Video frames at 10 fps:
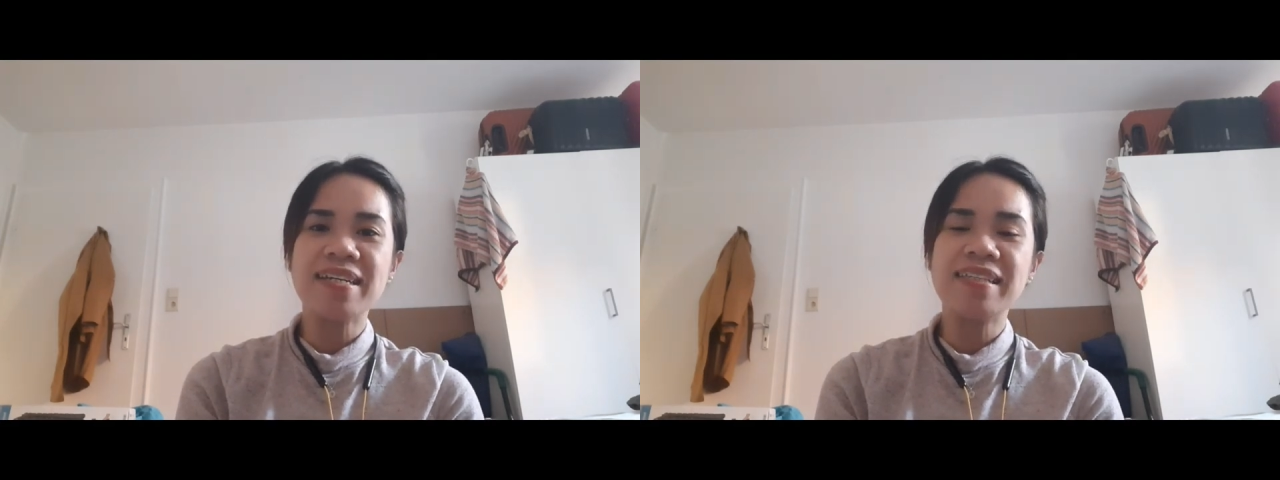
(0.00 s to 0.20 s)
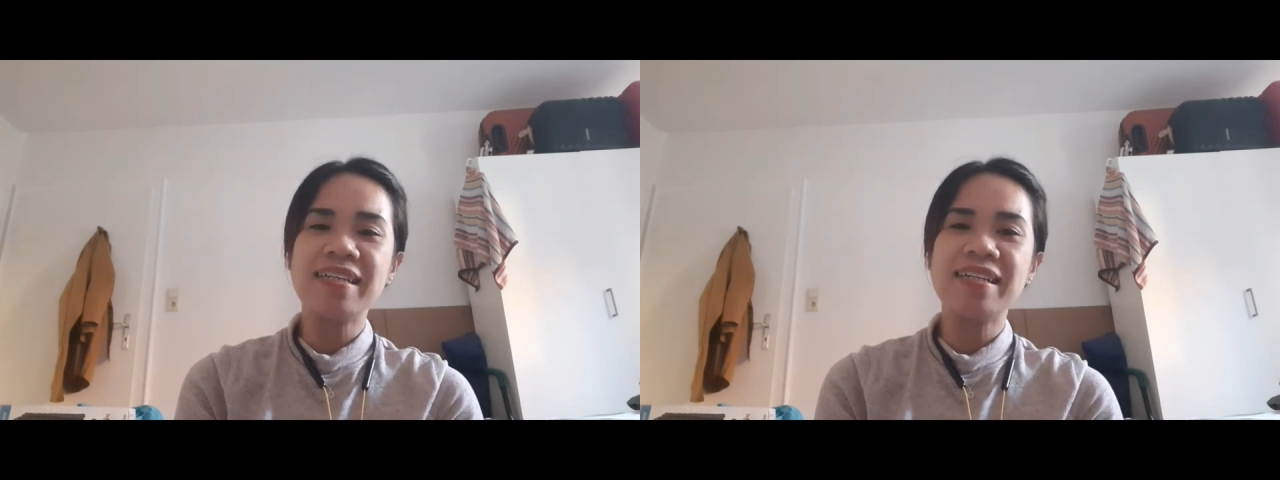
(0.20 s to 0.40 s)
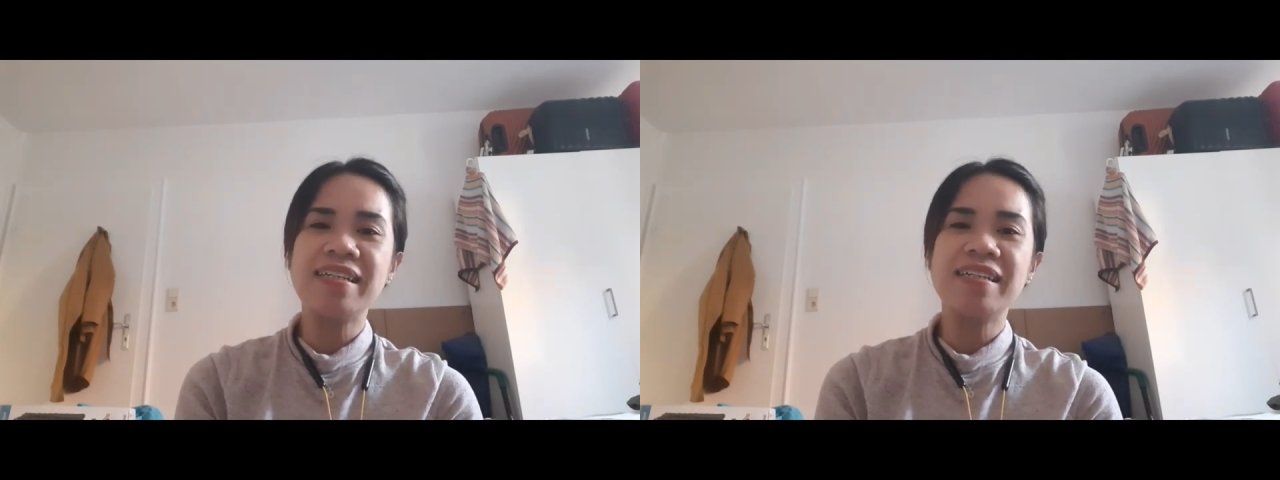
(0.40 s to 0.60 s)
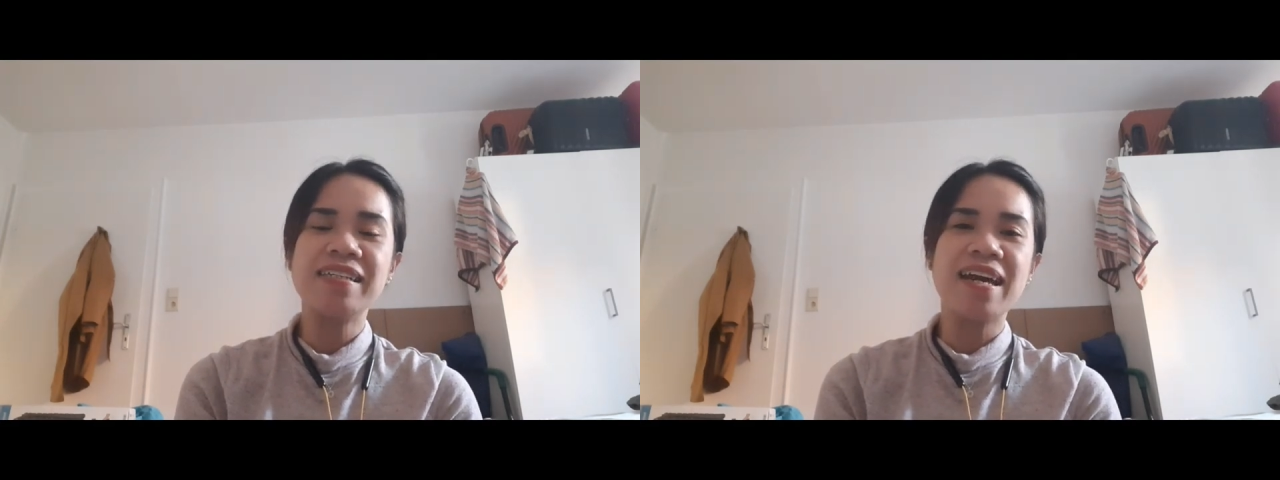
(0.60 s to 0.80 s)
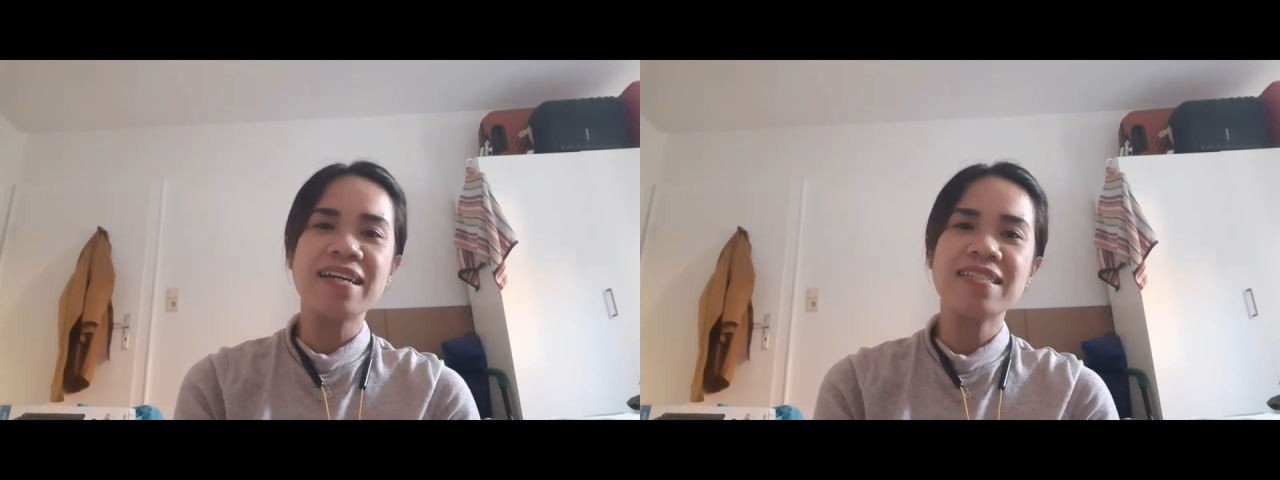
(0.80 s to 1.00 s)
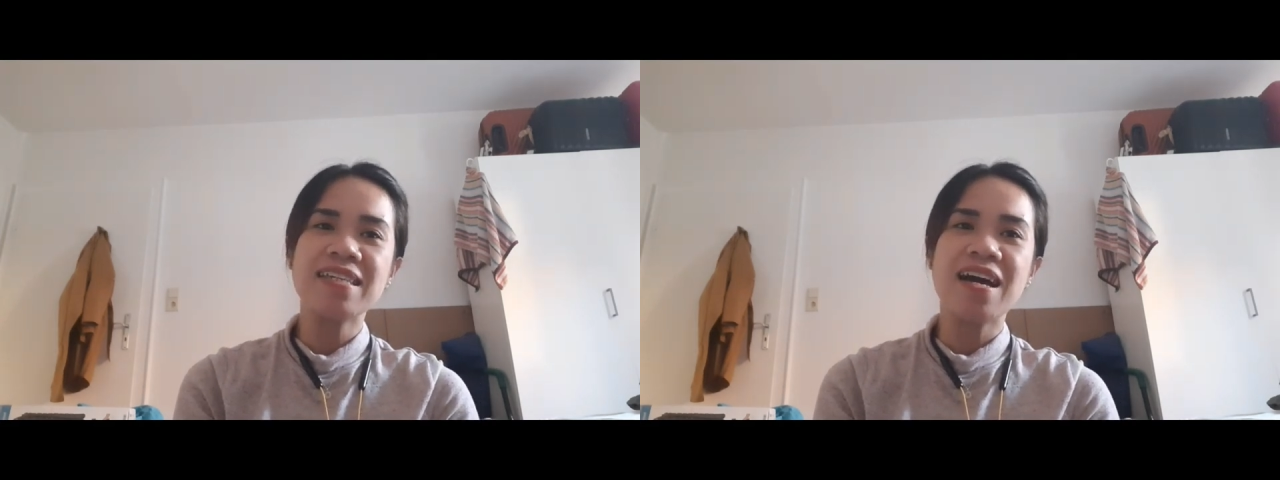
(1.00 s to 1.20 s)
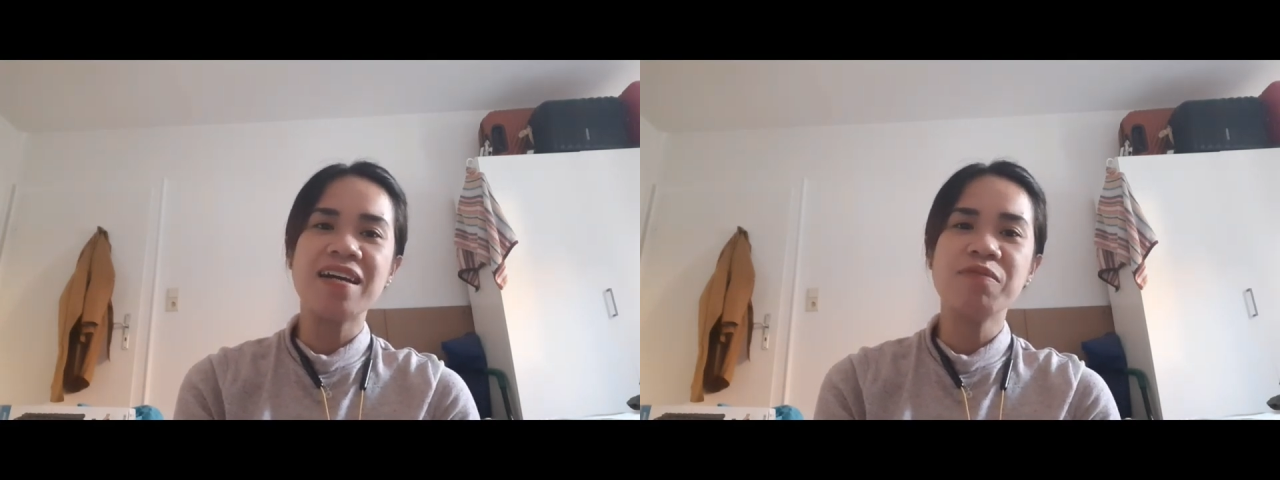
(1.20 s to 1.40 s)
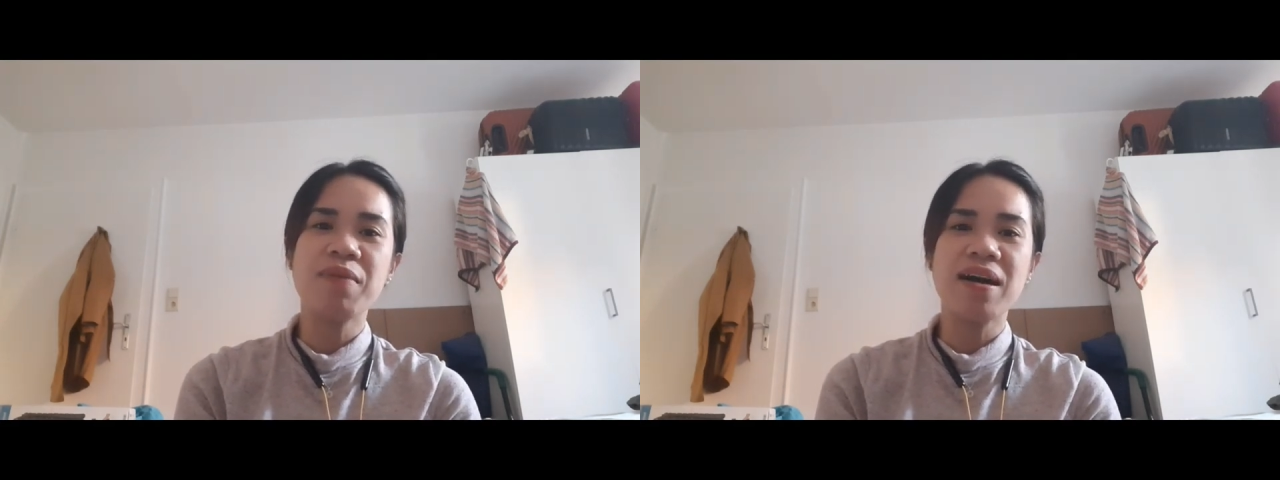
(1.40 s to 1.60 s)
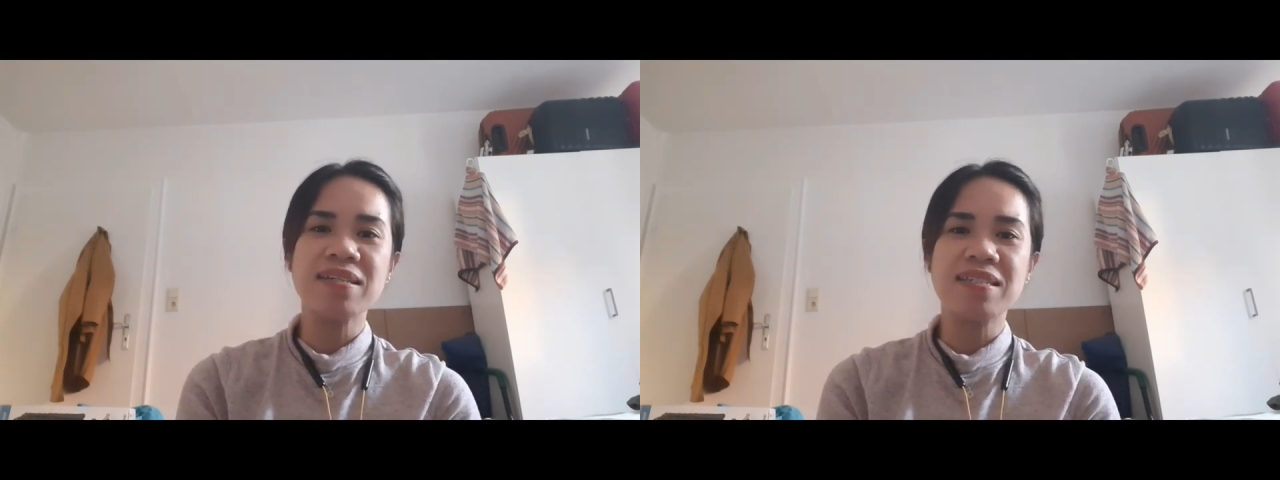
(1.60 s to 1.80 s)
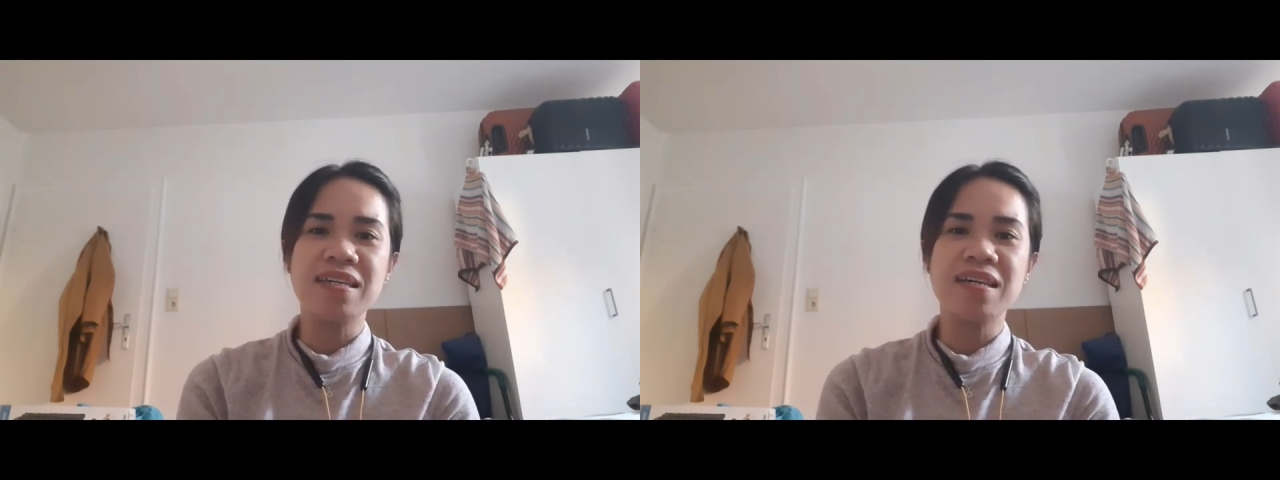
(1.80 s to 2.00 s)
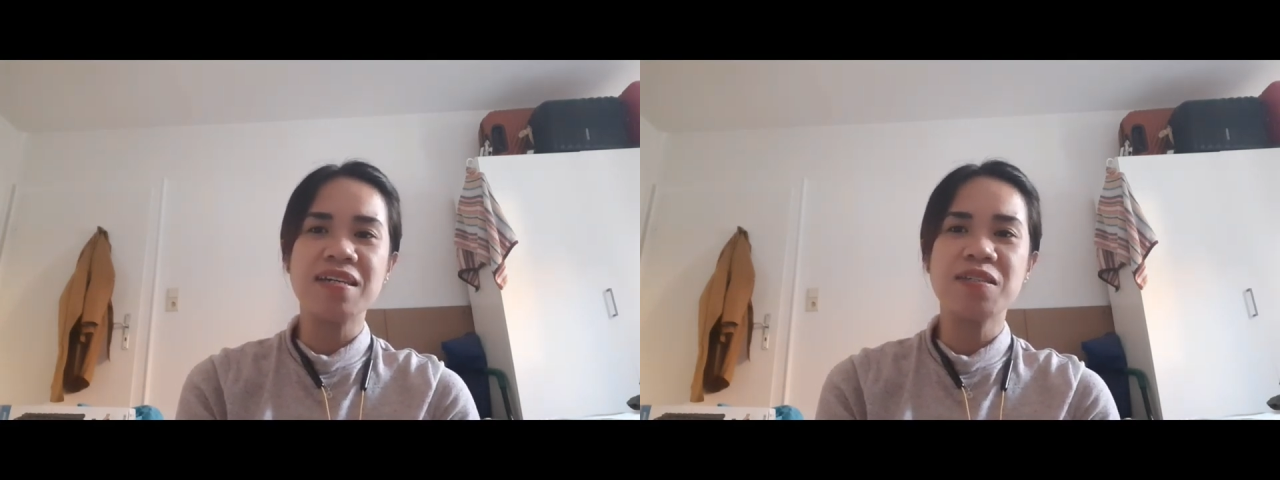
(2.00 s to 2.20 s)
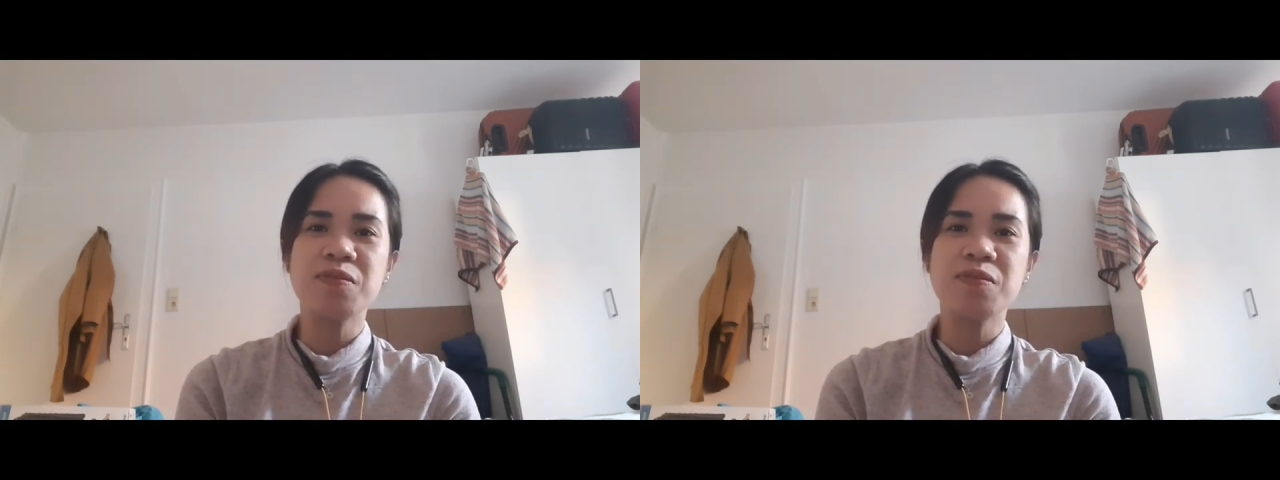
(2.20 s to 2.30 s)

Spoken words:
Until the next unboxing,